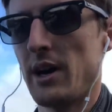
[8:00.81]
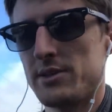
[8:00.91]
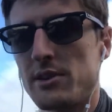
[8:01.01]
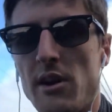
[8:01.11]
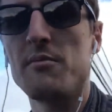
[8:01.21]

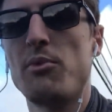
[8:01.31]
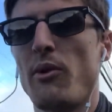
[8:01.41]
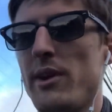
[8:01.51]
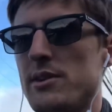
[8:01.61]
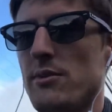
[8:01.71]
starting
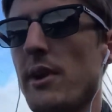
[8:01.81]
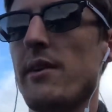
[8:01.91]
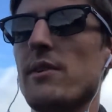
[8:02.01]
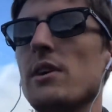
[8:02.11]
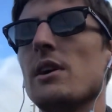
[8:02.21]
point or
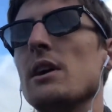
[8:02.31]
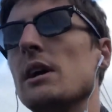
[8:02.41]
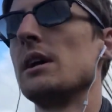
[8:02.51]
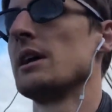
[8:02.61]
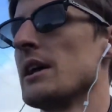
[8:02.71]
whatever
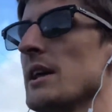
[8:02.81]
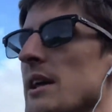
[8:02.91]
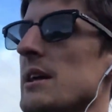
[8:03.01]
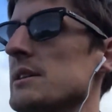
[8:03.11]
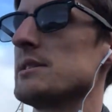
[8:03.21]

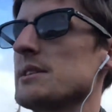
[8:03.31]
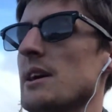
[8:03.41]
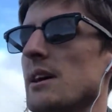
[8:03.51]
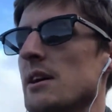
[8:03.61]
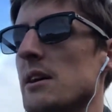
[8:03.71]
is
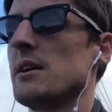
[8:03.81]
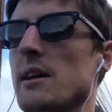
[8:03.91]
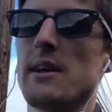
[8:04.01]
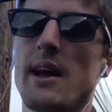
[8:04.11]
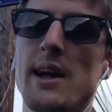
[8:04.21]

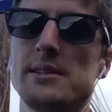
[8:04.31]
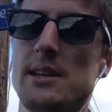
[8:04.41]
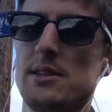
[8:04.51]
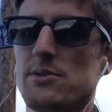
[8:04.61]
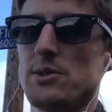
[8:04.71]

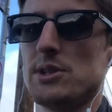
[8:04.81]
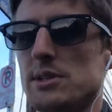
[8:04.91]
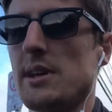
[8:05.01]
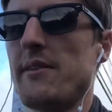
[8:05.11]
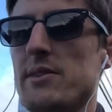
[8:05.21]
AdSense, which
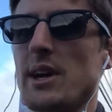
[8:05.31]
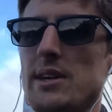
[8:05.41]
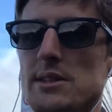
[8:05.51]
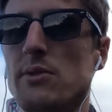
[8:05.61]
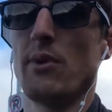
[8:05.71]
is
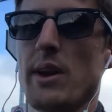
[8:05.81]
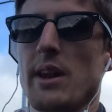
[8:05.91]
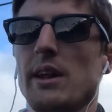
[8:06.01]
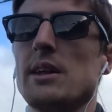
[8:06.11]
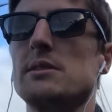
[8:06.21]
advertising running
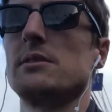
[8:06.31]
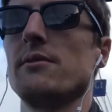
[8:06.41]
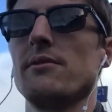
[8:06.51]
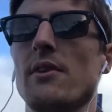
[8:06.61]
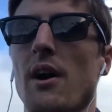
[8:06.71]
against
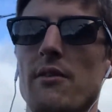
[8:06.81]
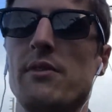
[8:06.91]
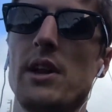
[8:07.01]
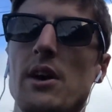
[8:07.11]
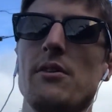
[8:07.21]
a
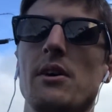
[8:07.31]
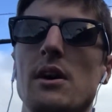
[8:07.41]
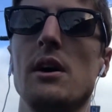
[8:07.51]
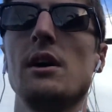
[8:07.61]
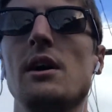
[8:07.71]
video.
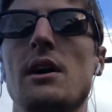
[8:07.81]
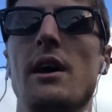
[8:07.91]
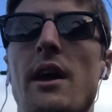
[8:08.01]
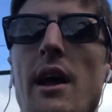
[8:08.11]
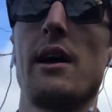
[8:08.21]

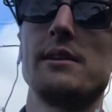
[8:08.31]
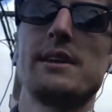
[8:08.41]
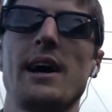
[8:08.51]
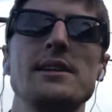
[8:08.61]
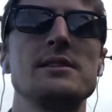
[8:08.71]
And
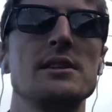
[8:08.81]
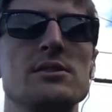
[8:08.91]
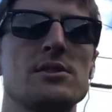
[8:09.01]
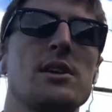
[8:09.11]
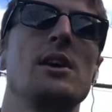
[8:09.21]

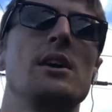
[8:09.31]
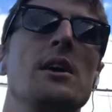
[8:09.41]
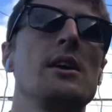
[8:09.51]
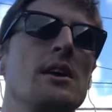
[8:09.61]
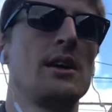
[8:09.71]
AdSense
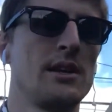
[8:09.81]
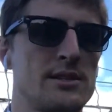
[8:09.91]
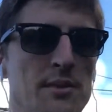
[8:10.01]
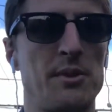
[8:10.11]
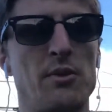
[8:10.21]
is
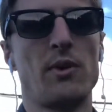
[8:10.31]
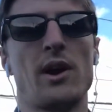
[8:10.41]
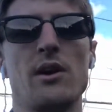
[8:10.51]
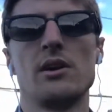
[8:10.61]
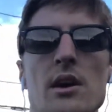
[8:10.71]
something
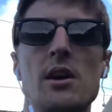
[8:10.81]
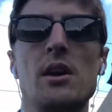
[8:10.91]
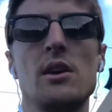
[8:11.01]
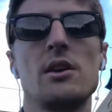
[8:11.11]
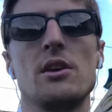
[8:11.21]
where,
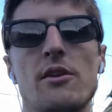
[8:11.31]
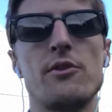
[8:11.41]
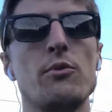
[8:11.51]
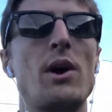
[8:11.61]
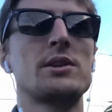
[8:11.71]
you know, if you
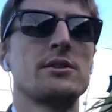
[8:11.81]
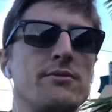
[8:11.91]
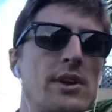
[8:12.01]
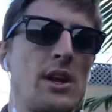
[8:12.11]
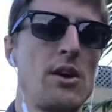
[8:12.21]
watch a
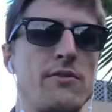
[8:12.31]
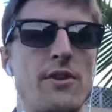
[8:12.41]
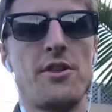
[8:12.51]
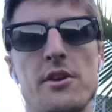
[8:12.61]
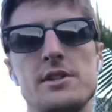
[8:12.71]
video for
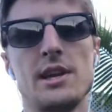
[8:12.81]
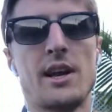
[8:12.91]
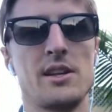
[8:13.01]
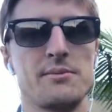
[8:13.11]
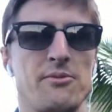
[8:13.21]
30
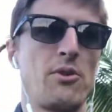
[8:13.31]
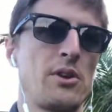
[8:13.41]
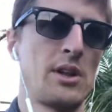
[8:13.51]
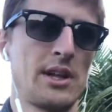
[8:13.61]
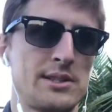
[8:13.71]
seconds before you
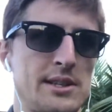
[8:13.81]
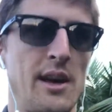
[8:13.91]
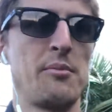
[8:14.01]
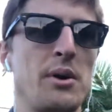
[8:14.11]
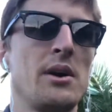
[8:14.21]
click skip,